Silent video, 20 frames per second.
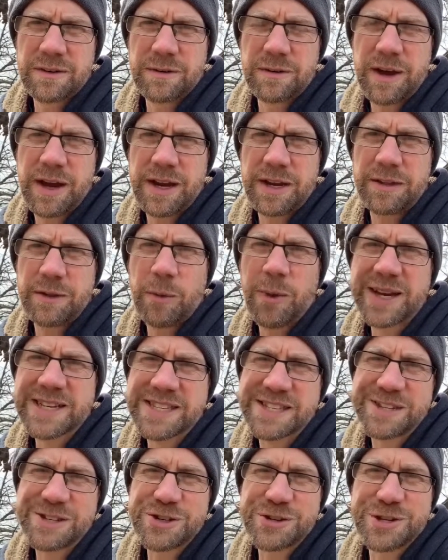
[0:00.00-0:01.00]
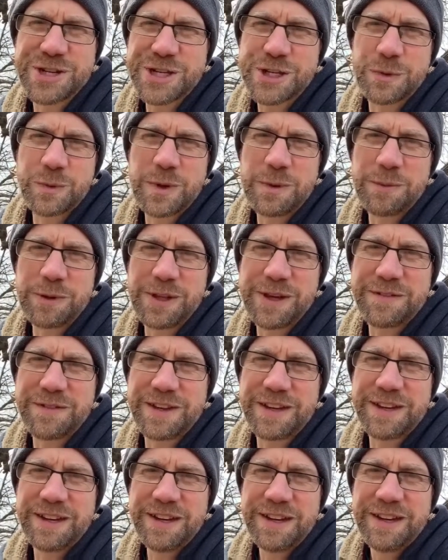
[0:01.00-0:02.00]
Right? In the Wesleyan tradition, we believe
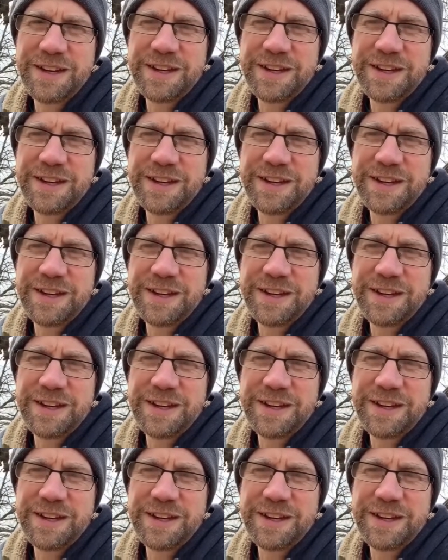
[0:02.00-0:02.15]
that